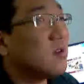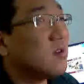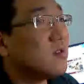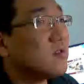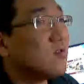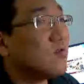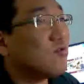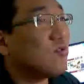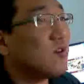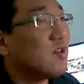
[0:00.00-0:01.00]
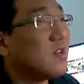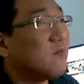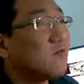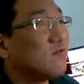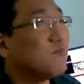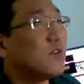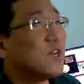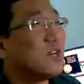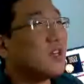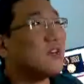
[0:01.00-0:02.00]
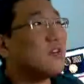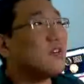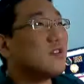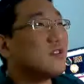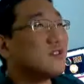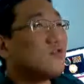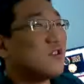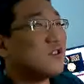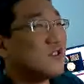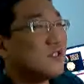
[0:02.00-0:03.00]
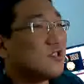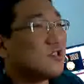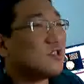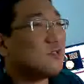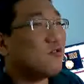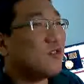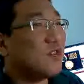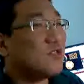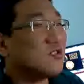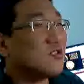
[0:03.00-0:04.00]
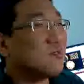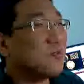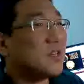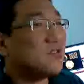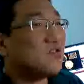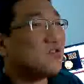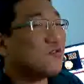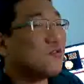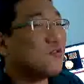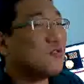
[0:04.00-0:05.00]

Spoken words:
So you are able to play strategic simulation, Panzer General.